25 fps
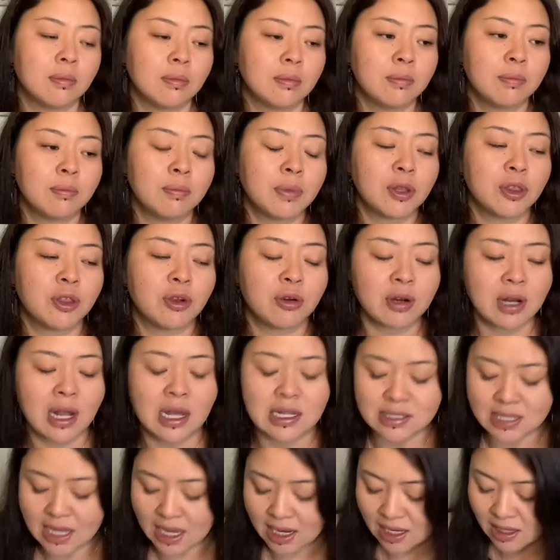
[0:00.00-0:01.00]
But they're
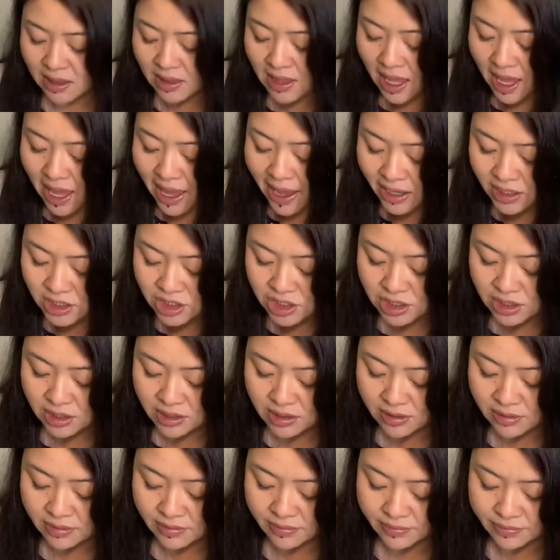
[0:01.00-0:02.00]
not taking the
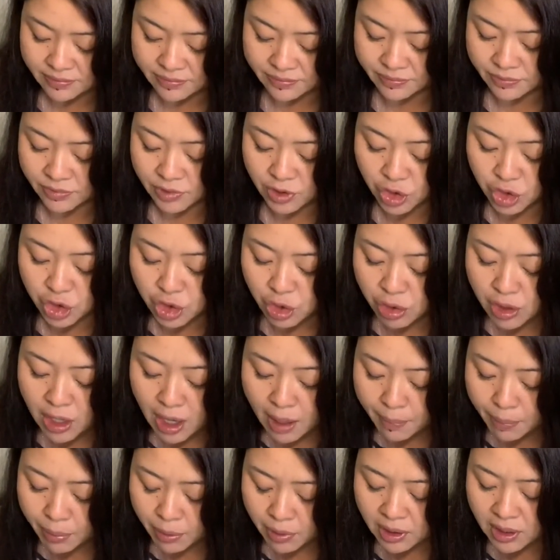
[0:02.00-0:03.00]
action. They're
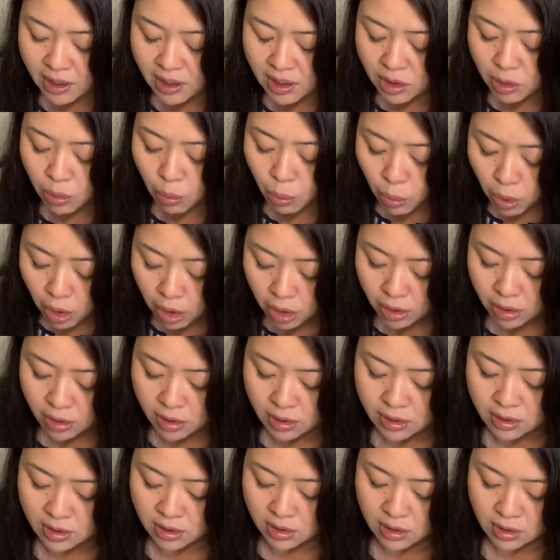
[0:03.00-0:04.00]
not putting in the
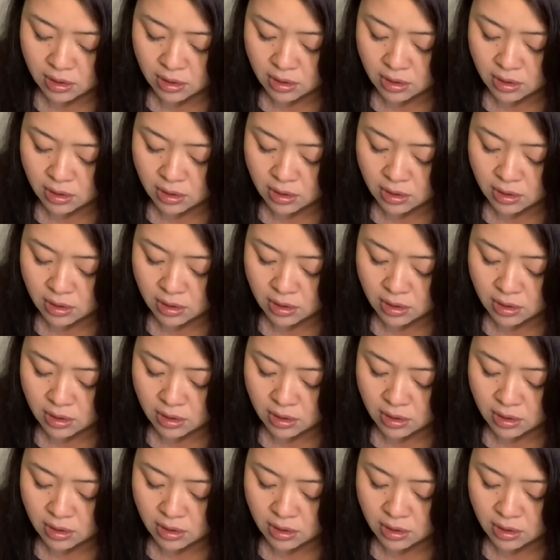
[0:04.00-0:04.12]
work.